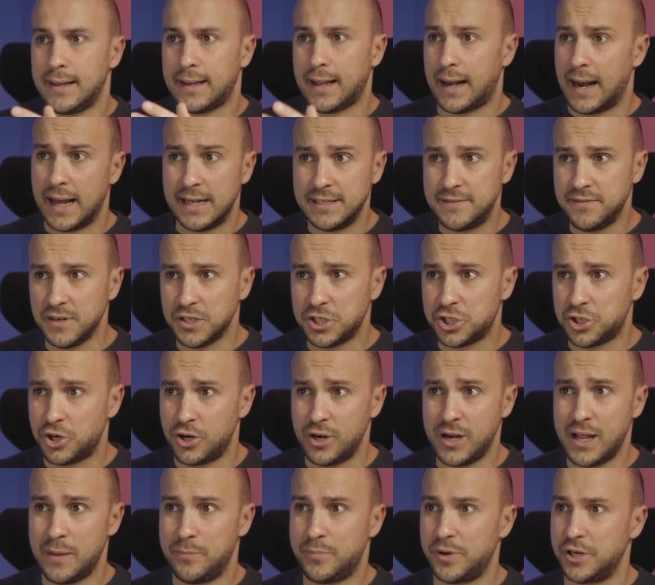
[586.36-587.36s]
Clients will
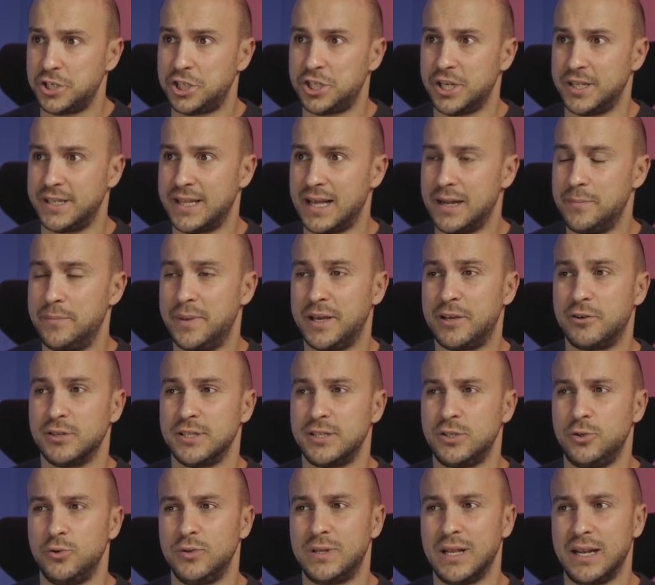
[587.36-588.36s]
surely appreciate that because you